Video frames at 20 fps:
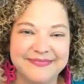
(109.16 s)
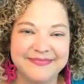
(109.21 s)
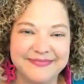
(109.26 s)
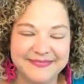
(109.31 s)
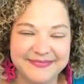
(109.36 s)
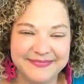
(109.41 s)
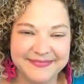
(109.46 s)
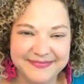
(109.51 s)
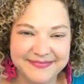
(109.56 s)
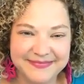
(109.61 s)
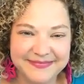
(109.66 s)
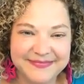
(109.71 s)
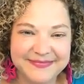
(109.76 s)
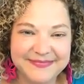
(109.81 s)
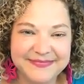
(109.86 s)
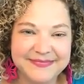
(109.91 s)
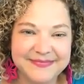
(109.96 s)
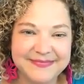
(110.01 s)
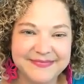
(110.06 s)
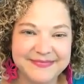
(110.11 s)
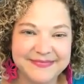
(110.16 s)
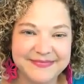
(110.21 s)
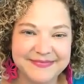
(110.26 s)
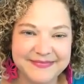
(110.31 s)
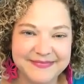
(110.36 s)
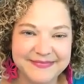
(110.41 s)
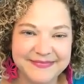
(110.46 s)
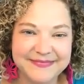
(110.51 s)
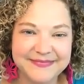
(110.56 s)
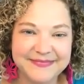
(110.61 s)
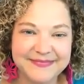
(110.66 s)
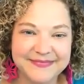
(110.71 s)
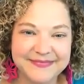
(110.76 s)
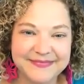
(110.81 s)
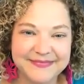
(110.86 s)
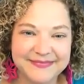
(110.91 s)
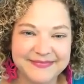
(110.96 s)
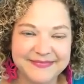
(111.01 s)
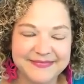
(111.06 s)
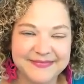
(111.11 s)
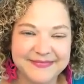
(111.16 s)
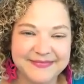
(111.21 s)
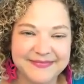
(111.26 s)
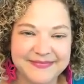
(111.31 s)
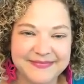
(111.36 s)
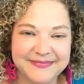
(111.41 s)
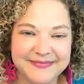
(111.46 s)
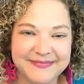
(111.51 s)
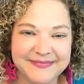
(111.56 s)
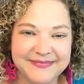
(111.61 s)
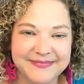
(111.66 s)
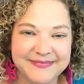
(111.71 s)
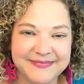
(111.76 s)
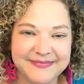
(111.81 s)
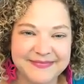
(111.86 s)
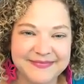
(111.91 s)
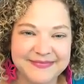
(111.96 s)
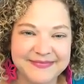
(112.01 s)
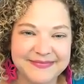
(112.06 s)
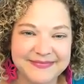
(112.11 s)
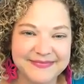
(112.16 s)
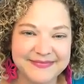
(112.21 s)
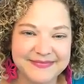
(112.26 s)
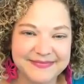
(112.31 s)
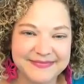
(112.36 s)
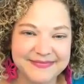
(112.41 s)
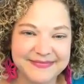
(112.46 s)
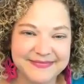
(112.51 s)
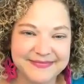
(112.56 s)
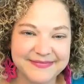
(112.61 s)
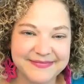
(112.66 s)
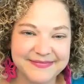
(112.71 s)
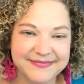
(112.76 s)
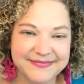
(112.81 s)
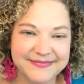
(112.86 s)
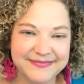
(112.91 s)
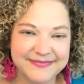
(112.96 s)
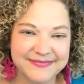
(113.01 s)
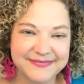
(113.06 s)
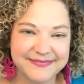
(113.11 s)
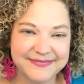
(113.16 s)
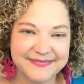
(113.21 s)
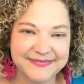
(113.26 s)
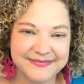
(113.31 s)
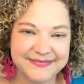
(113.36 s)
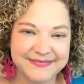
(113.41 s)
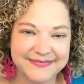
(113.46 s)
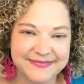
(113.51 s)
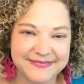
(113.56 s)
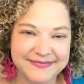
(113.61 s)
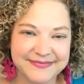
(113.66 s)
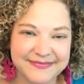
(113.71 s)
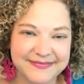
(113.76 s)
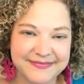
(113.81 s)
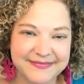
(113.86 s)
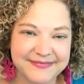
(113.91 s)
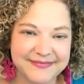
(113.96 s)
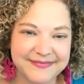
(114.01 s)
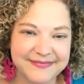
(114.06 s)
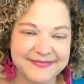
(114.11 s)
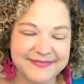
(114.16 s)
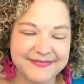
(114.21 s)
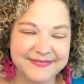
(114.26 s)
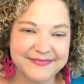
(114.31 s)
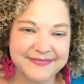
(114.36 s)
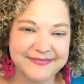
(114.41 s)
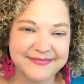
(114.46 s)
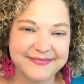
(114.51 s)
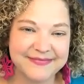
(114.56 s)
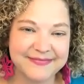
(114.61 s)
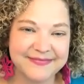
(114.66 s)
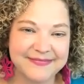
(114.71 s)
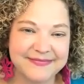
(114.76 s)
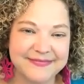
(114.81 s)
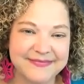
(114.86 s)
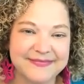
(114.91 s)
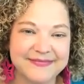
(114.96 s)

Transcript: No words are spoken by the person on screen.